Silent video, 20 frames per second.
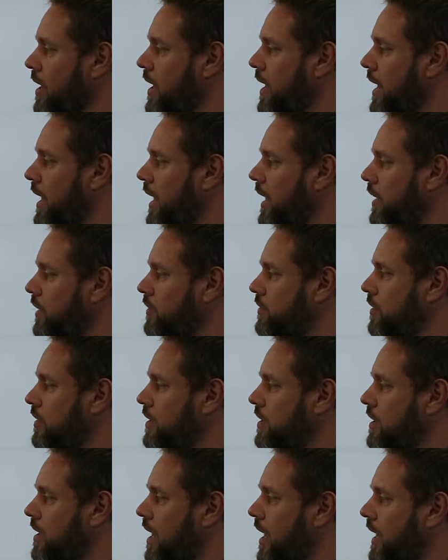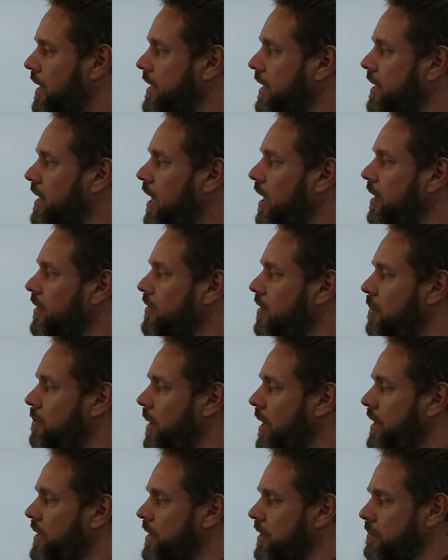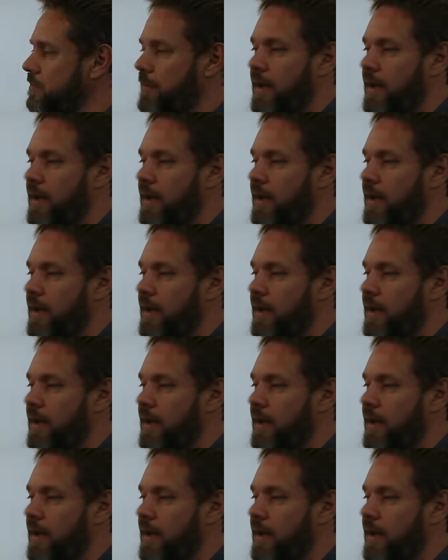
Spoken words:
and I can either make it